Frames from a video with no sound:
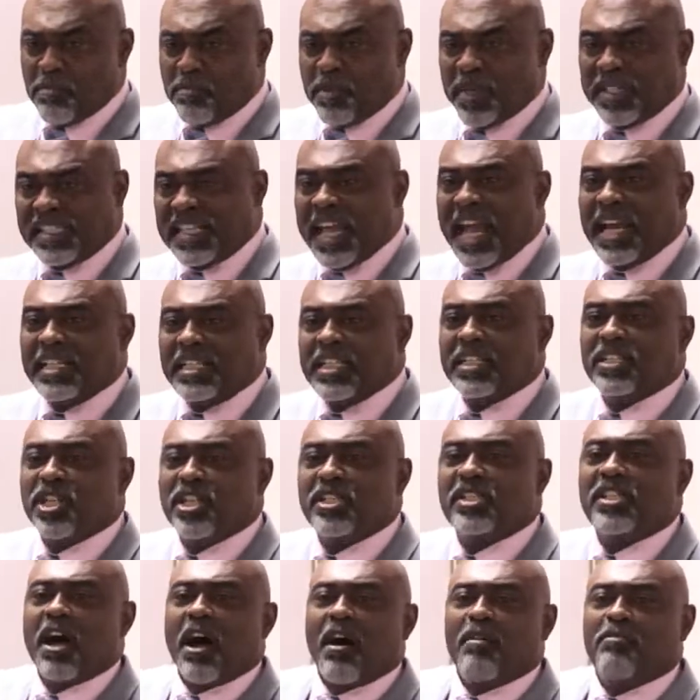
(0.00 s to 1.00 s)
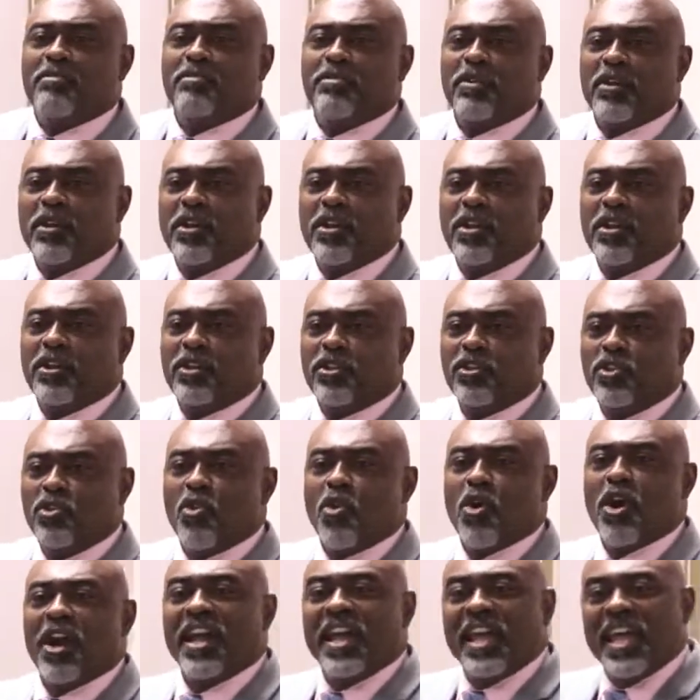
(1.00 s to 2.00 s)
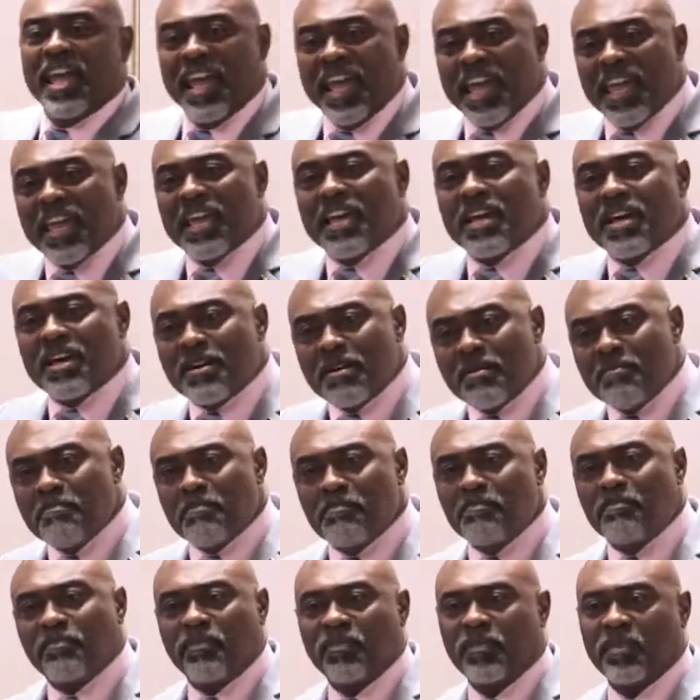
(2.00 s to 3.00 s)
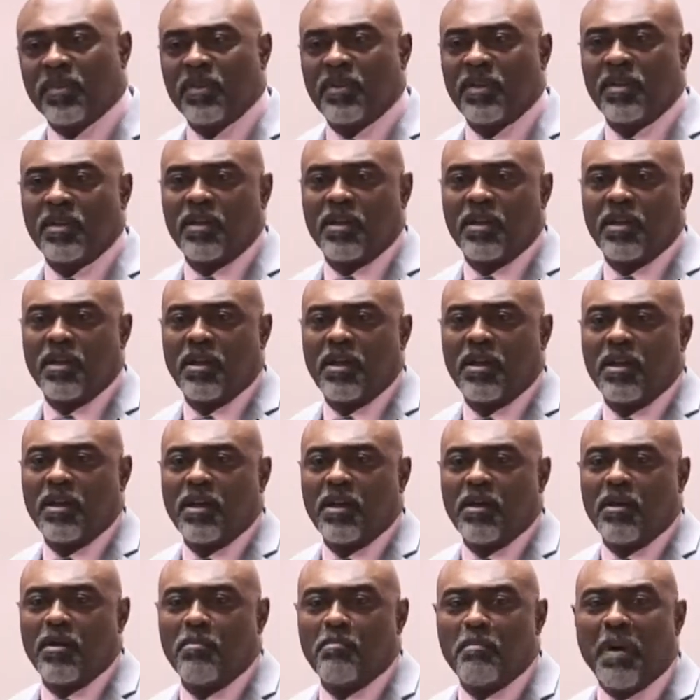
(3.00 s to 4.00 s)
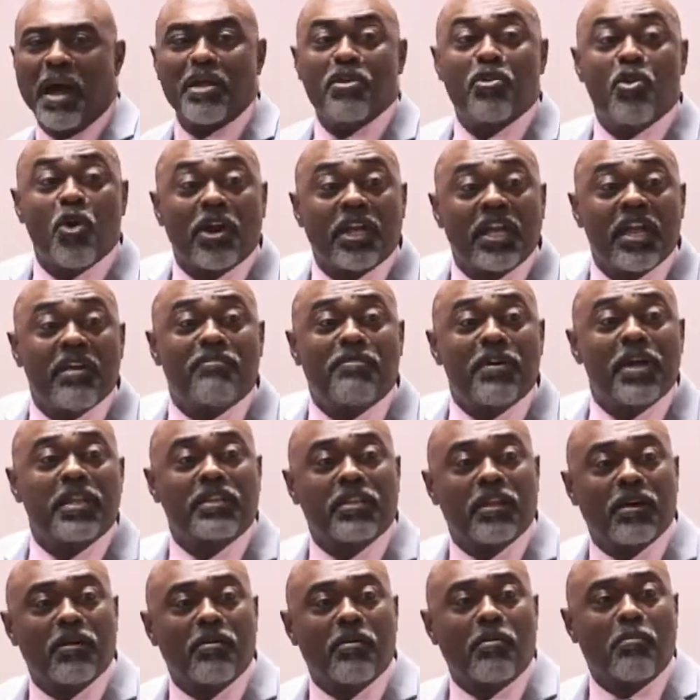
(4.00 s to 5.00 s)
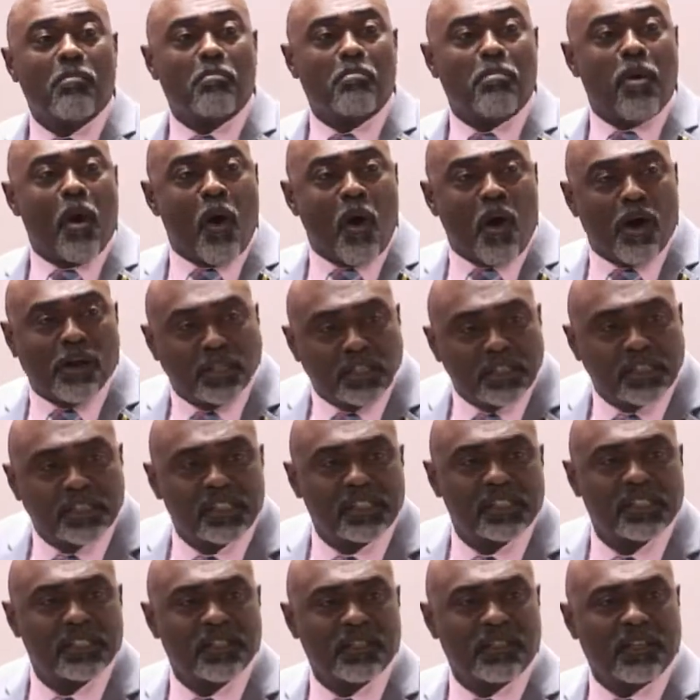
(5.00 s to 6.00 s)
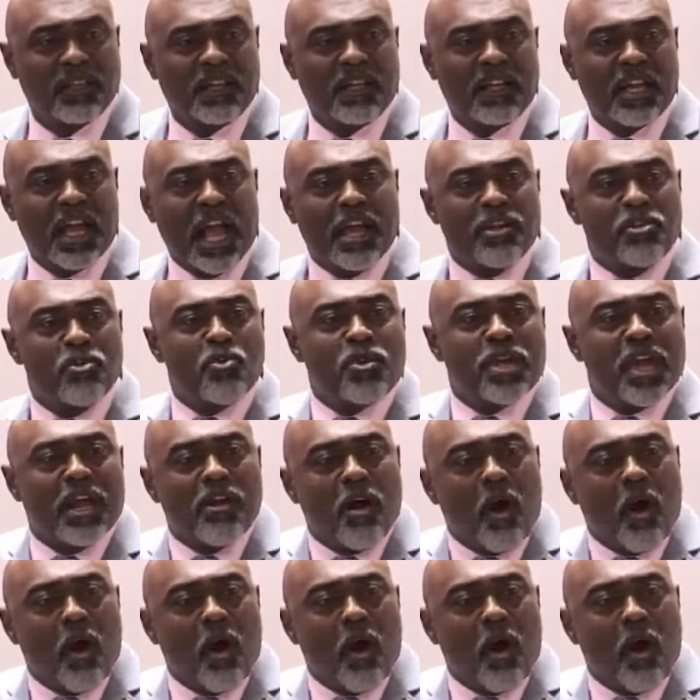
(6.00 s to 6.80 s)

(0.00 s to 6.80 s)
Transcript: percentages of your income. But you're given bonds, and you can